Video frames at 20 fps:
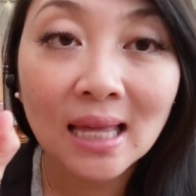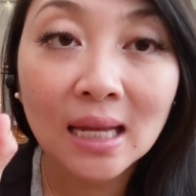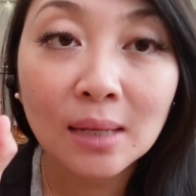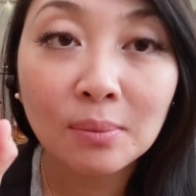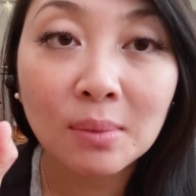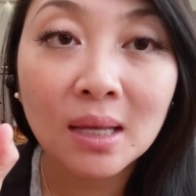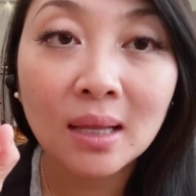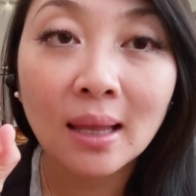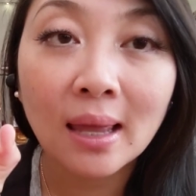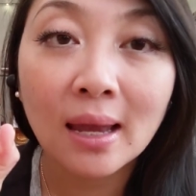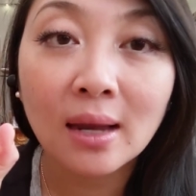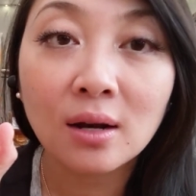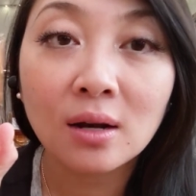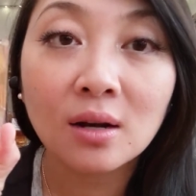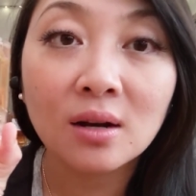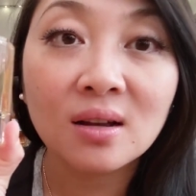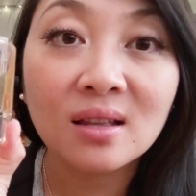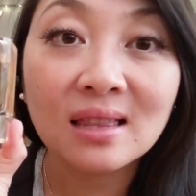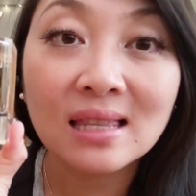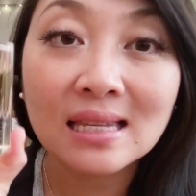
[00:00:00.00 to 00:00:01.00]
thank me
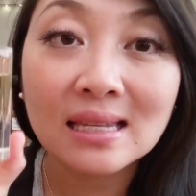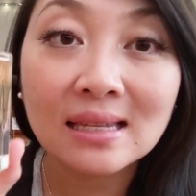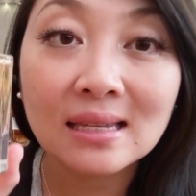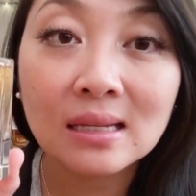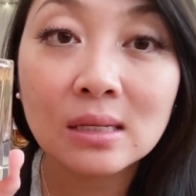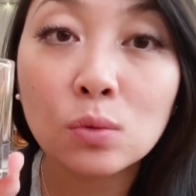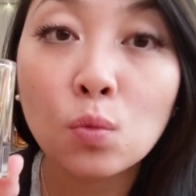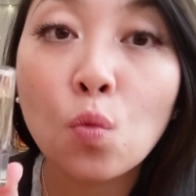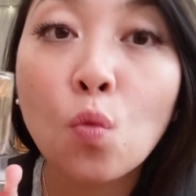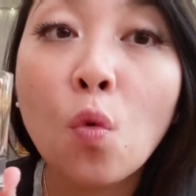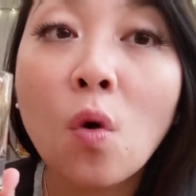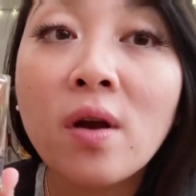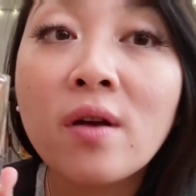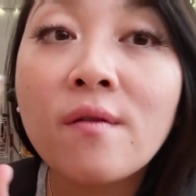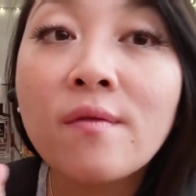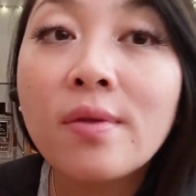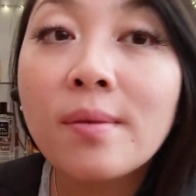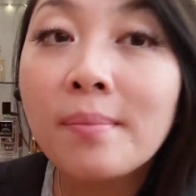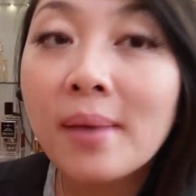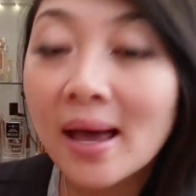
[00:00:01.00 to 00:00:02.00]
later. This is one
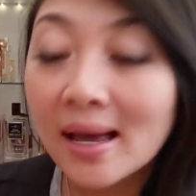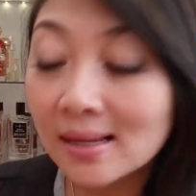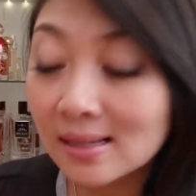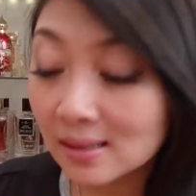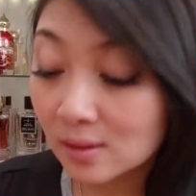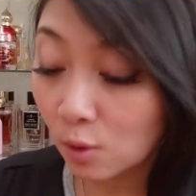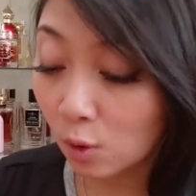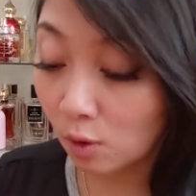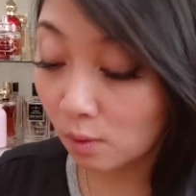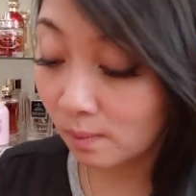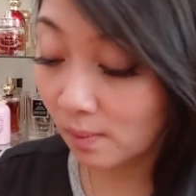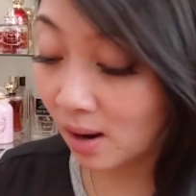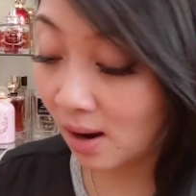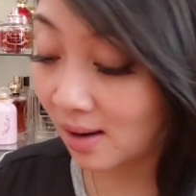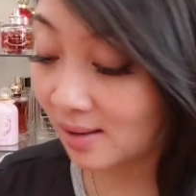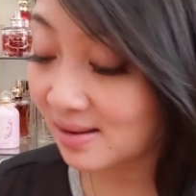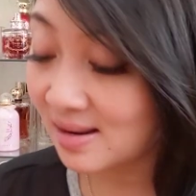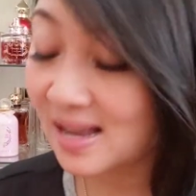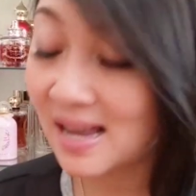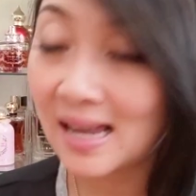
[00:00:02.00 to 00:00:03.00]
of the best
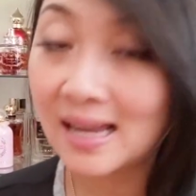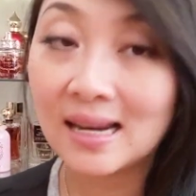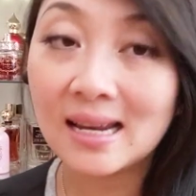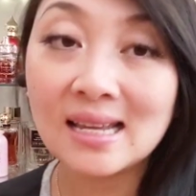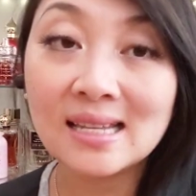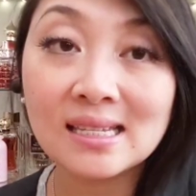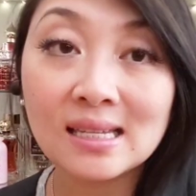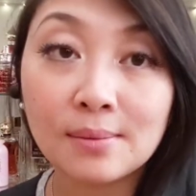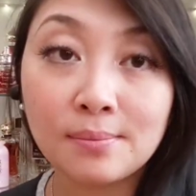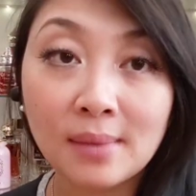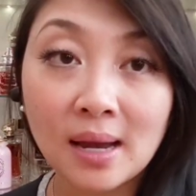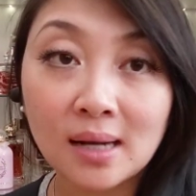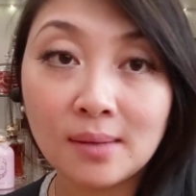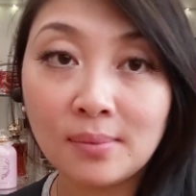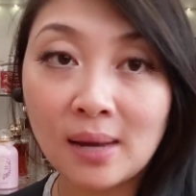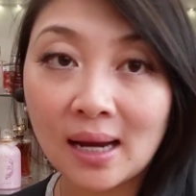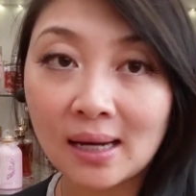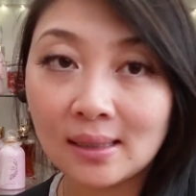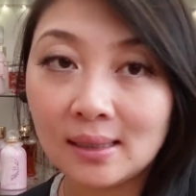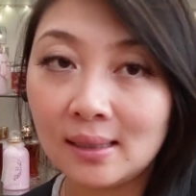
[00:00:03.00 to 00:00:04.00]
gourmand. It is a man
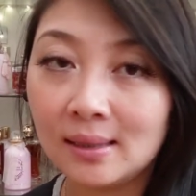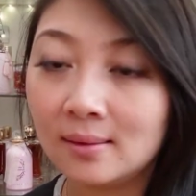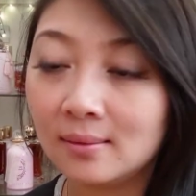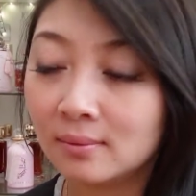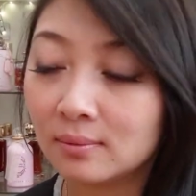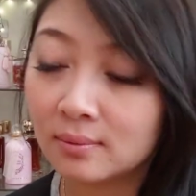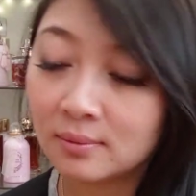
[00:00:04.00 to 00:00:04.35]
magnet.